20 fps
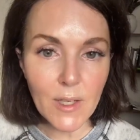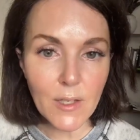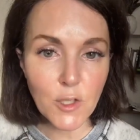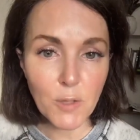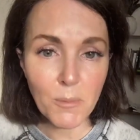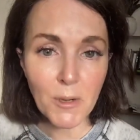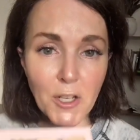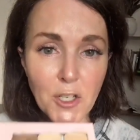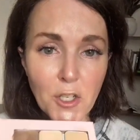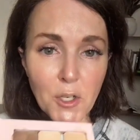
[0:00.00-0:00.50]

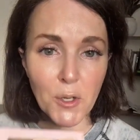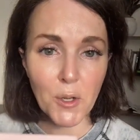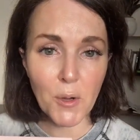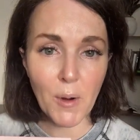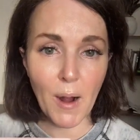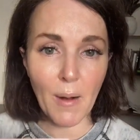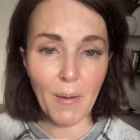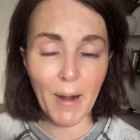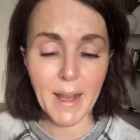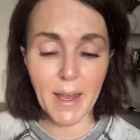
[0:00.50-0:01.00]
So I'm going to show you
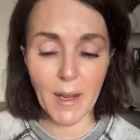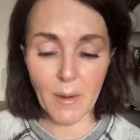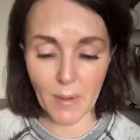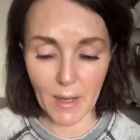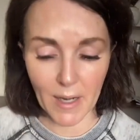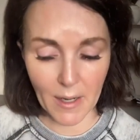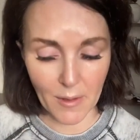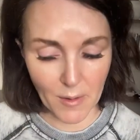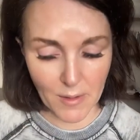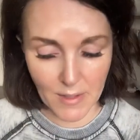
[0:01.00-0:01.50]
how I get
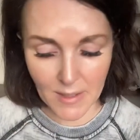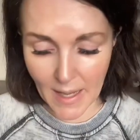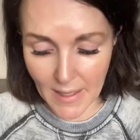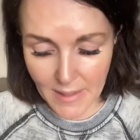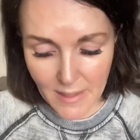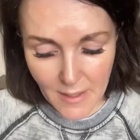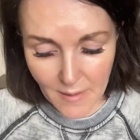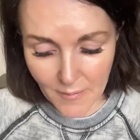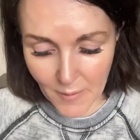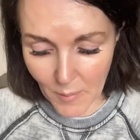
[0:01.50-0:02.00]
ready. There's
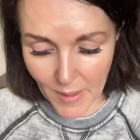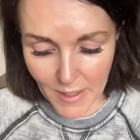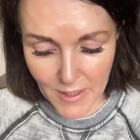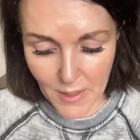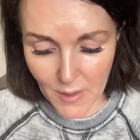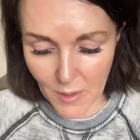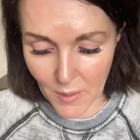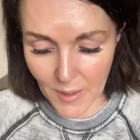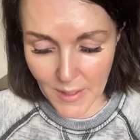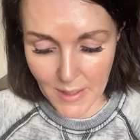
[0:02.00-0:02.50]
lots of different ways
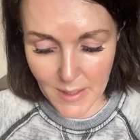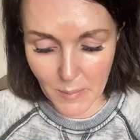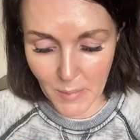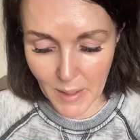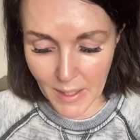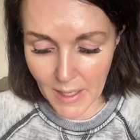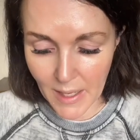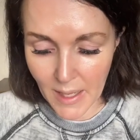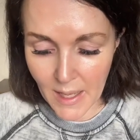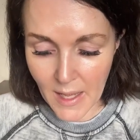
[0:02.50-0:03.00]
to do this,
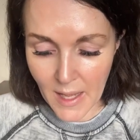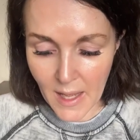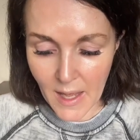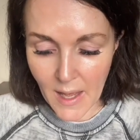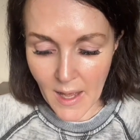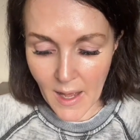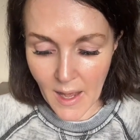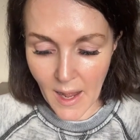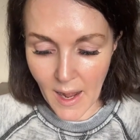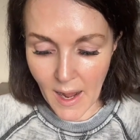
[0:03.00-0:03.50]
but
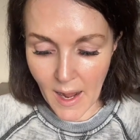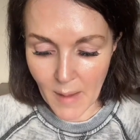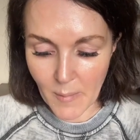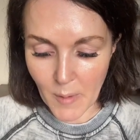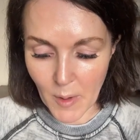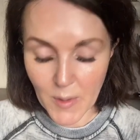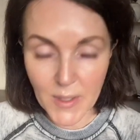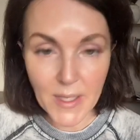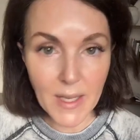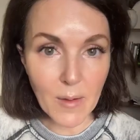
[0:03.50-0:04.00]
I'm
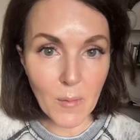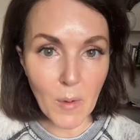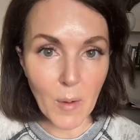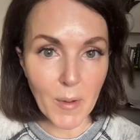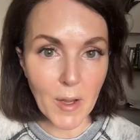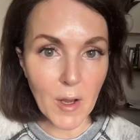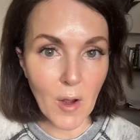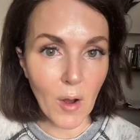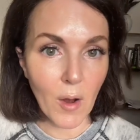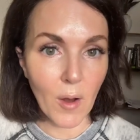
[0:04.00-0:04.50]
using what
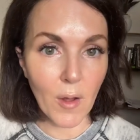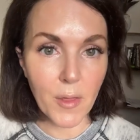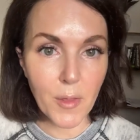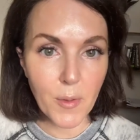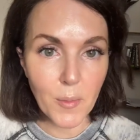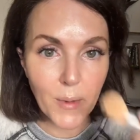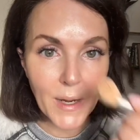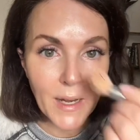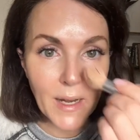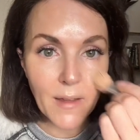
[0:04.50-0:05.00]
we call
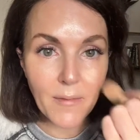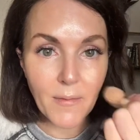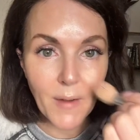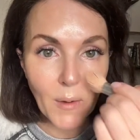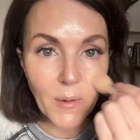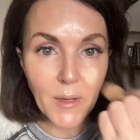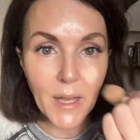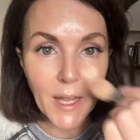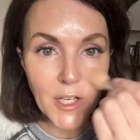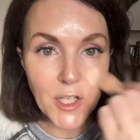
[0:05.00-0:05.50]
3D
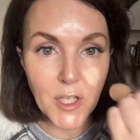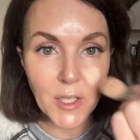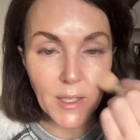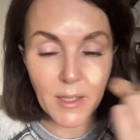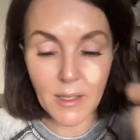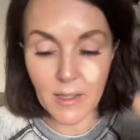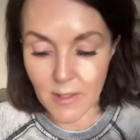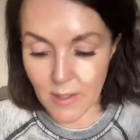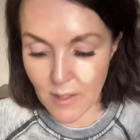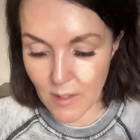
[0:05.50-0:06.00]
foundation.